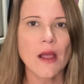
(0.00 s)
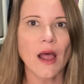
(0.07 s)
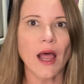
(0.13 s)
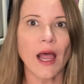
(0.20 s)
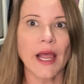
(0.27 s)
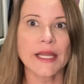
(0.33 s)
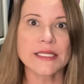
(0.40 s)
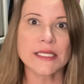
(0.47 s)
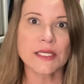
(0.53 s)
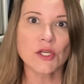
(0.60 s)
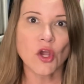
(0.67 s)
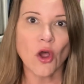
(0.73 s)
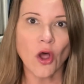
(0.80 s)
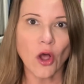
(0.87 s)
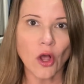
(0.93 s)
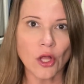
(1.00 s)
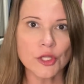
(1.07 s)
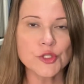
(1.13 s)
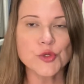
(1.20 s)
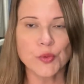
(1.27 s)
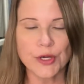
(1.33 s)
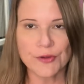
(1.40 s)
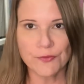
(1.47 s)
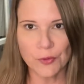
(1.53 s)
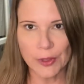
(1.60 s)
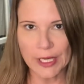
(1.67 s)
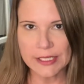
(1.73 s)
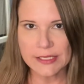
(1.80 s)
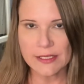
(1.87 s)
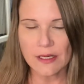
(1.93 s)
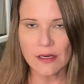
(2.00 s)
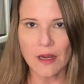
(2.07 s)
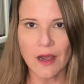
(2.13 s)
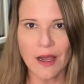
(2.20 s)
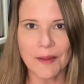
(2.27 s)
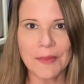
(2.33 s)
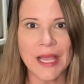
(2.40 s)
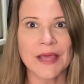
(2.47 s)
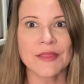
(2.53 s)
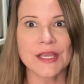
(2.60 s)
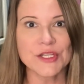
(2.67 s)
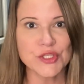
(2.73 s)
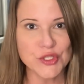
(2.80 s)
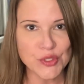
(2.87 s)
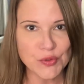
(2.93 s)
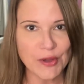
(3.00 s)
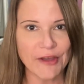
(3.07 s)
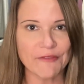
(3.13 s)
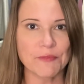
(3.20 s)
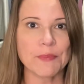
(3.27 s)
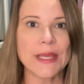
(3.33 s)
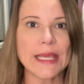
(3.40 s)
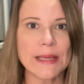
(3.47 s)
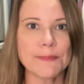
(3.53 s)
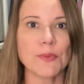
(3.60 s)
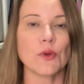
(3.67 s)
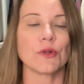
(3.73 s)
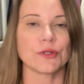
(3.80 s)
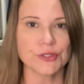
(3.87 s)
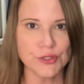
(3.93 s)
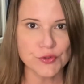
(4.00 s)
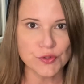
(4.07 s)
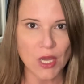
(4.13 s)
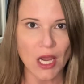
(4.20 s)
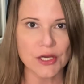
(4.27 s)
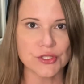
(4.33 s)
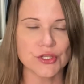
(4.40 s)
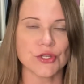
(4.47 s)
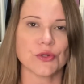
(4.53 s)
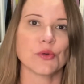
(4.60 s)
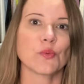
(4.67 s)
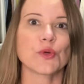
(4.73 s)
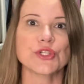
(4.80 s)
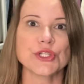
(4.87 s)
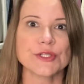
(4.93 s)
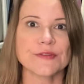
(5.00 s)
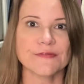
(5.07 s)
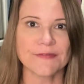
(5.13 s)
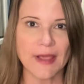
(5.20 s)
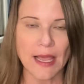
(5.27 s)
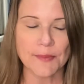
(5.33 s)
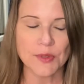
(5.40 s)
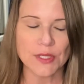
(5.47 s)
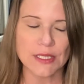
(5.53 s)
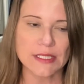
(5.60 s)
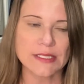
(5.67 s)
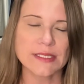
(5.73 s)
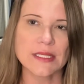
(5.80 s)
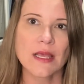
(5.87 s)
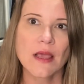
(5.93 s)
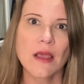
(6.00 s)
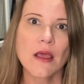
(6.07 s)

I did call twenty-four S dot com, and they do have people to talk to, which is fabulous.